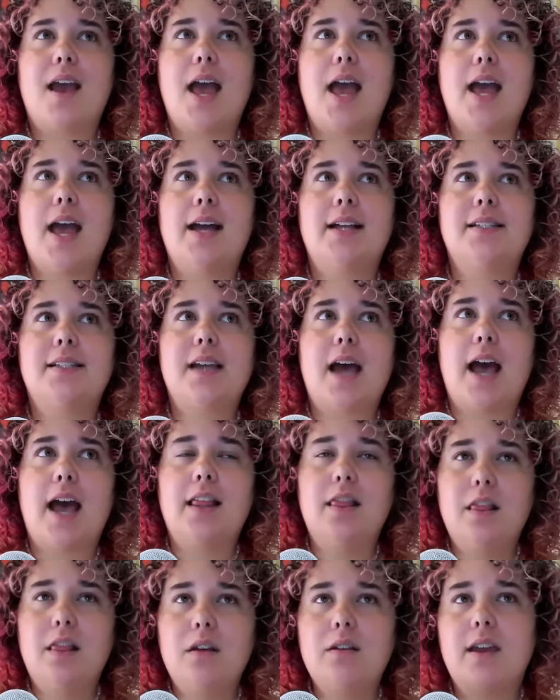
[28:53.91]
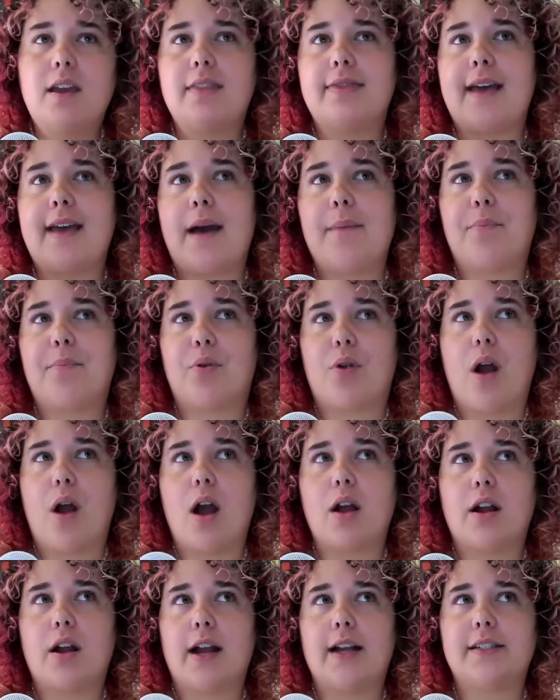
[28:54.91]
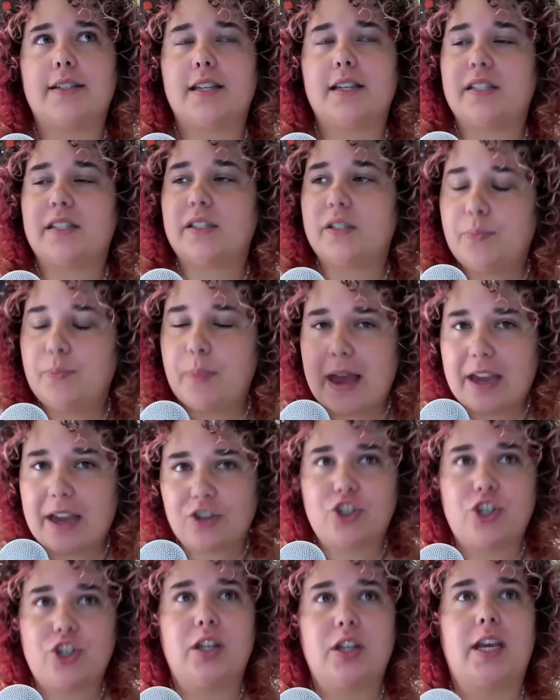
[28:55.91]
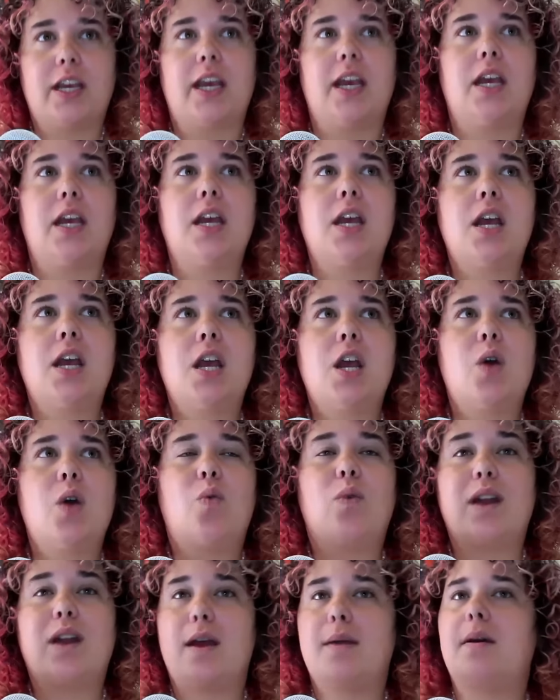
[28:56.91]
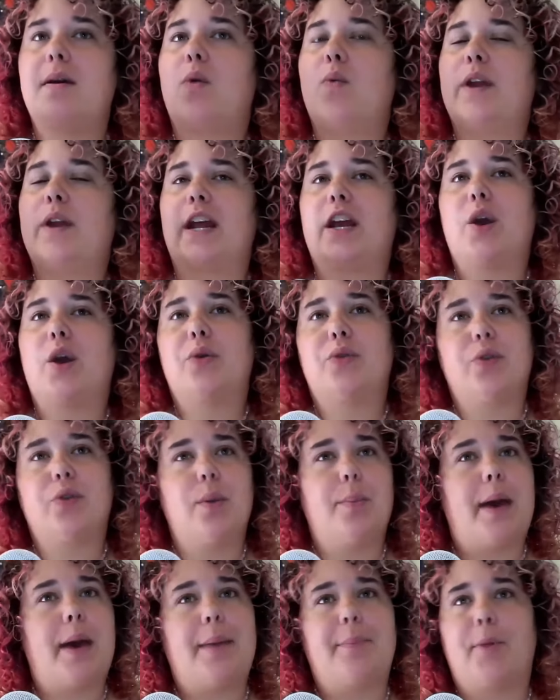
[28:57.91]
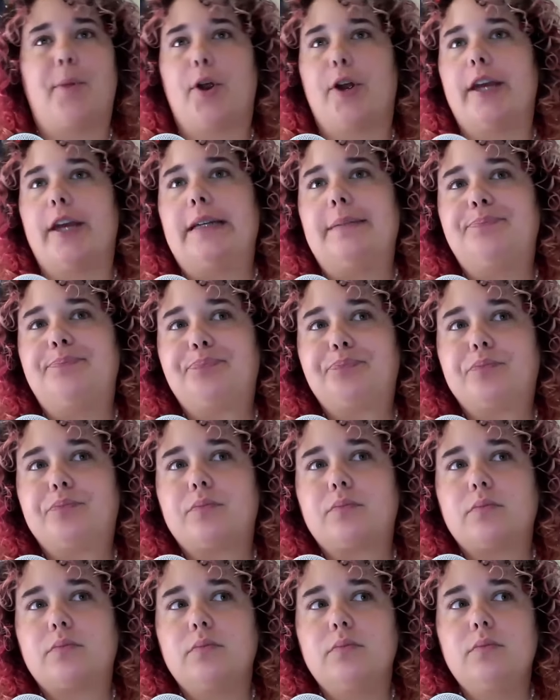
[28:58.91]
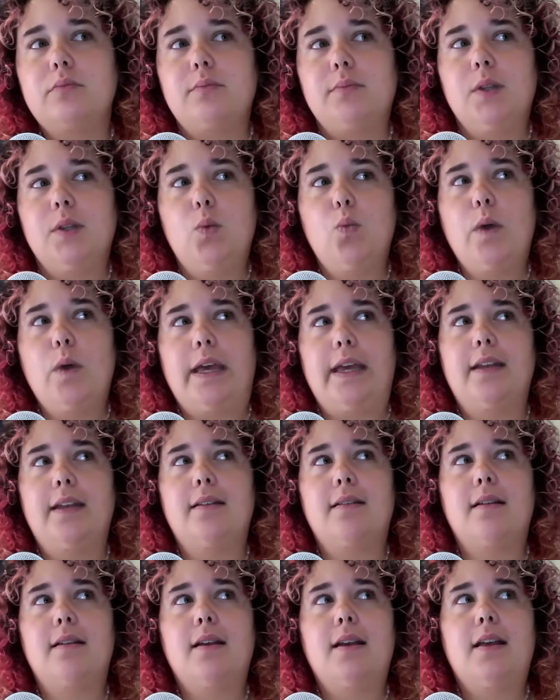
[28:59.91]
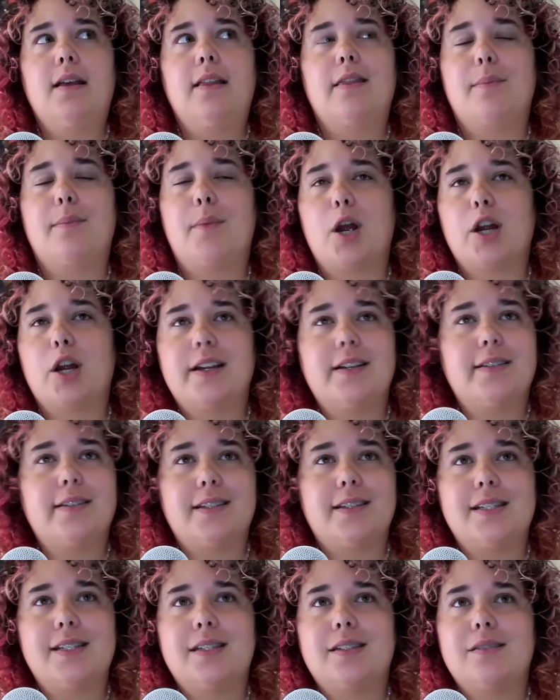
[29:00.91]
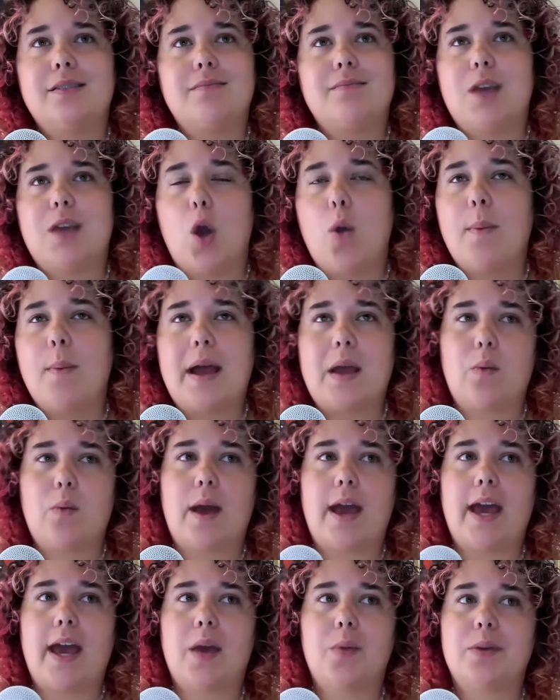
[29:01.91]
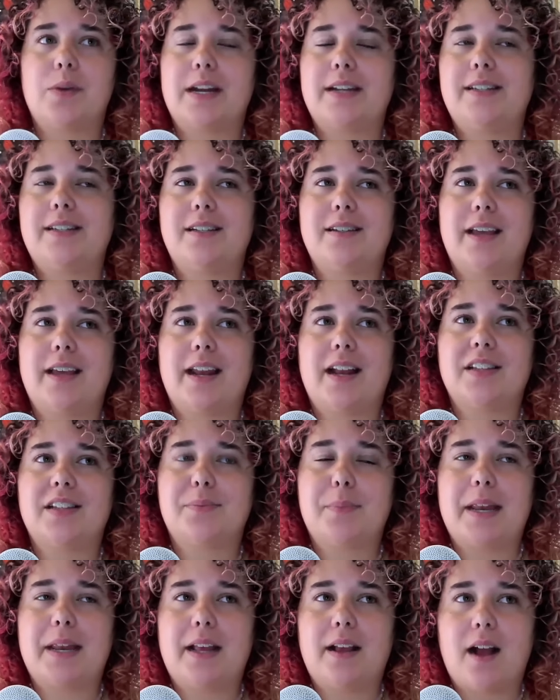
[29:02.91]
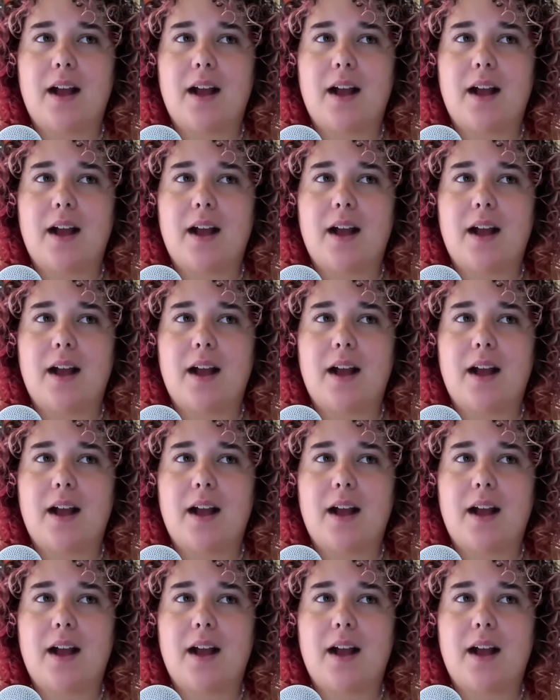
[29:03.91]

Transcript: And I look at that progress, especially when I go through a bad market, when the market didn't go my way, when I didn't get as many